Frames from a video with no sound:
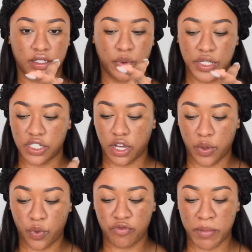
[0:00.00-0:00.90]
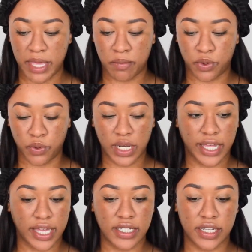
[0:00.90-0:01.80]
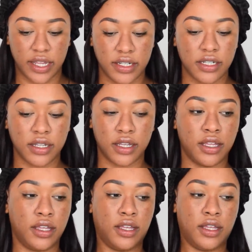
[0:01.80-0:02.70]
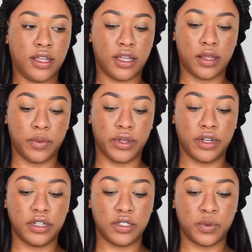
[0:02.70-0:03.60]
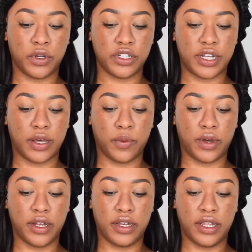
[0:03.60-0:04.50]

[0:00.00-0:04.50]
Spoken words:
So we're starting with Maple, like I said, and we're gonna swatch that one